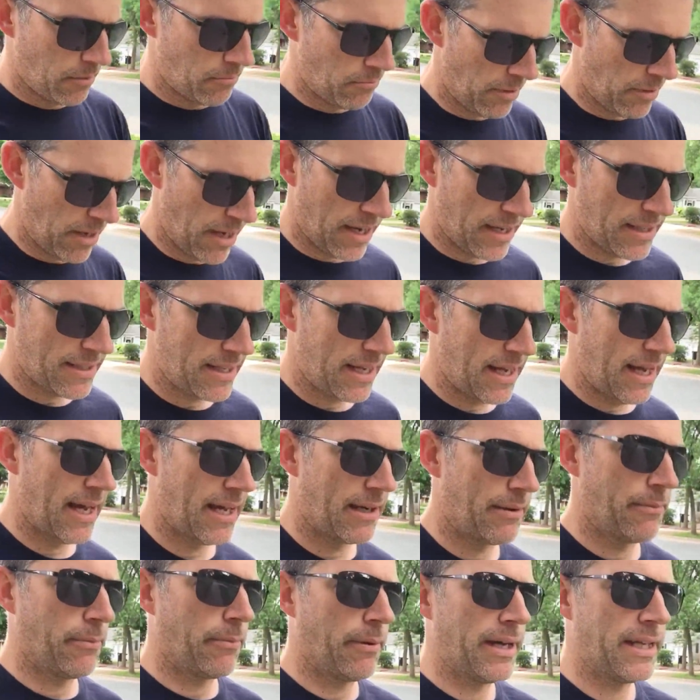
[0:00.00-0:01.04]
my
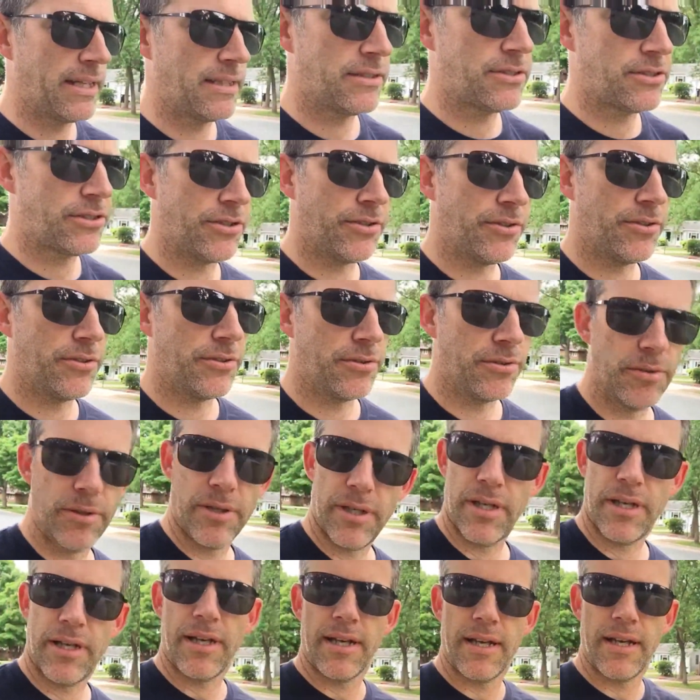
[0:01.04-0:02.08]
dad went to
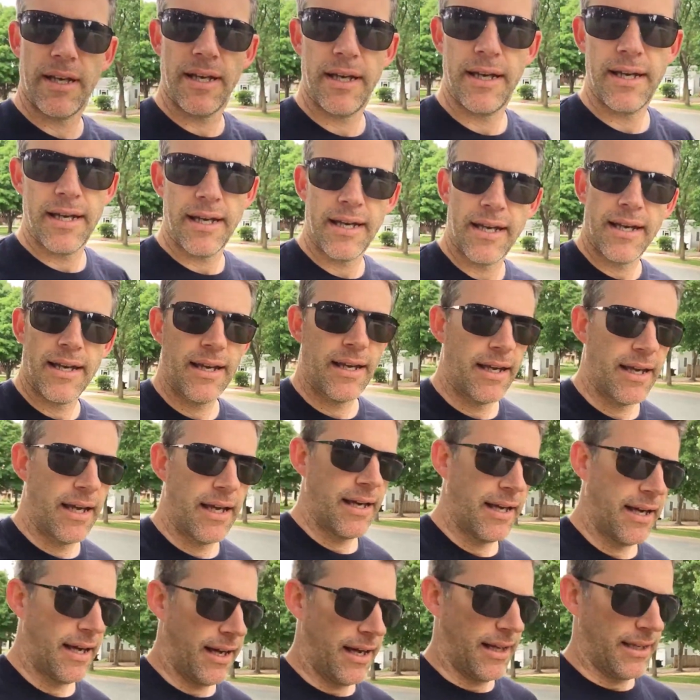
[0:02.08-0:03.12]

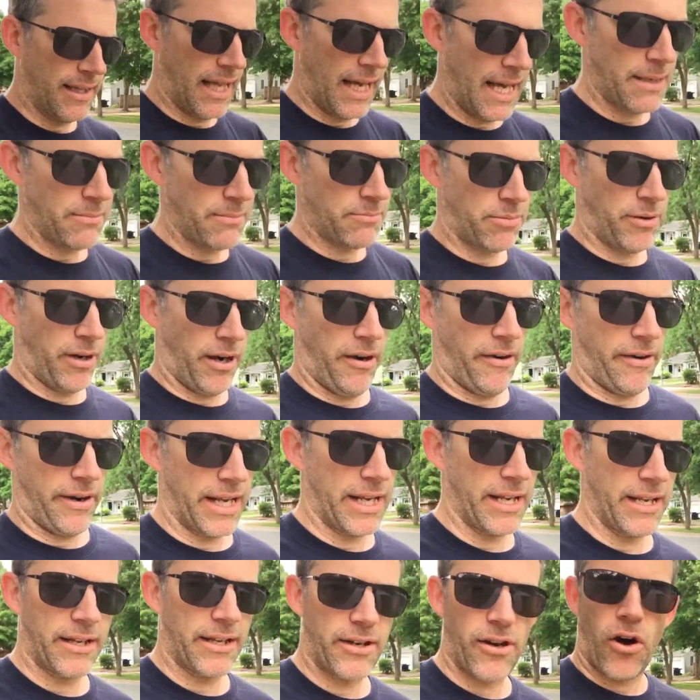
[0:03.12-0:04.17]
a library.
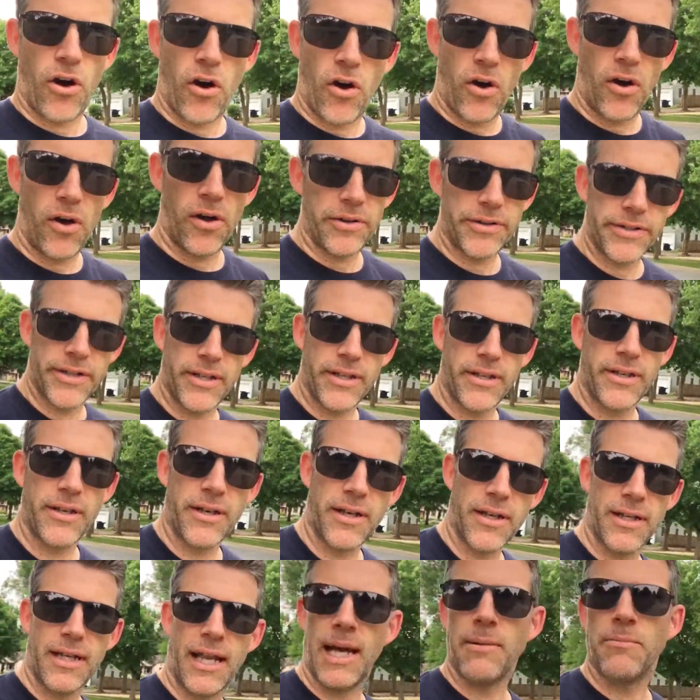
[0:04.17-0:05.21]
He called
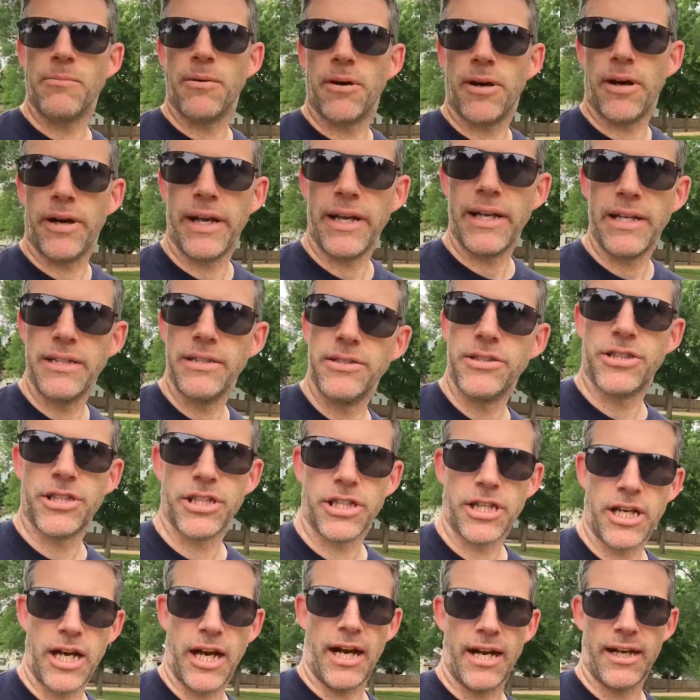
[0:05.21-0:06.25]
a library in
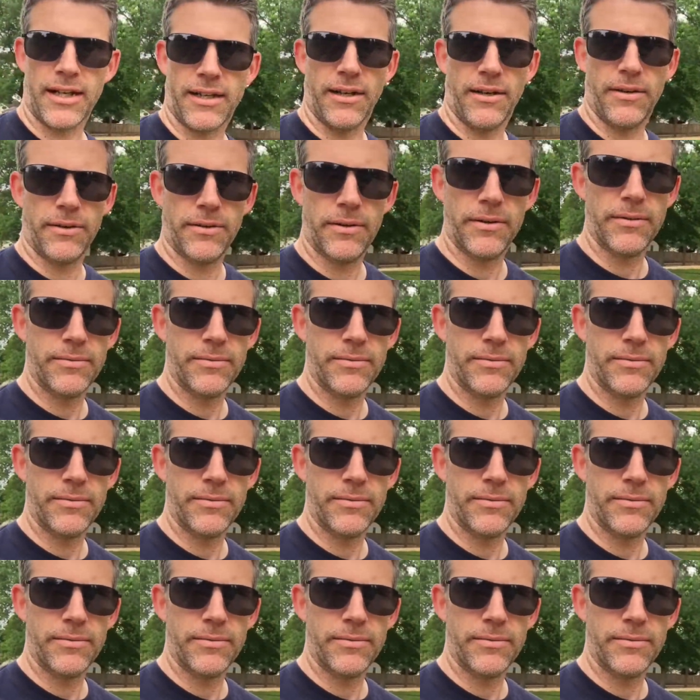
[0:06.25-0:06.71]
Chicago